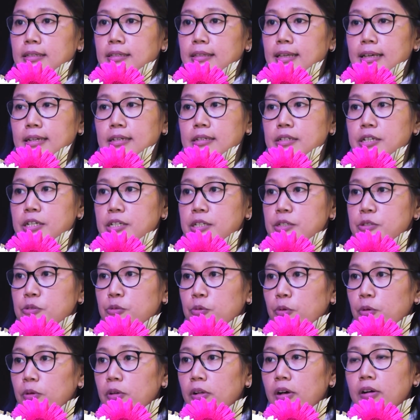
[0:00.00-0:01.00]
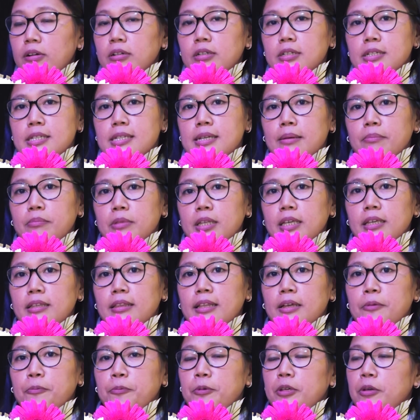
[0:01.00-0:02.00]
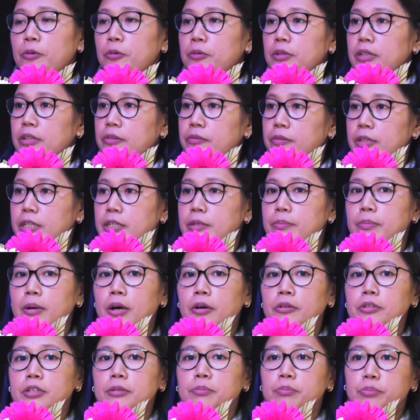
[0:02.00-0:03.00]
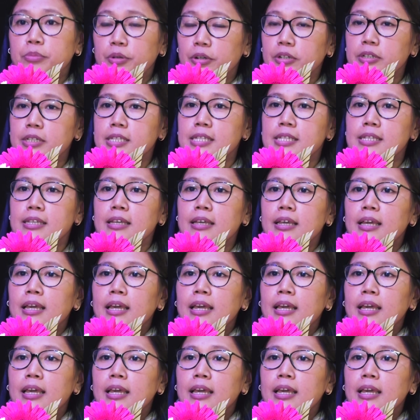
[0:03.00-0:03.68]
that it is no longer something that we only read about in books.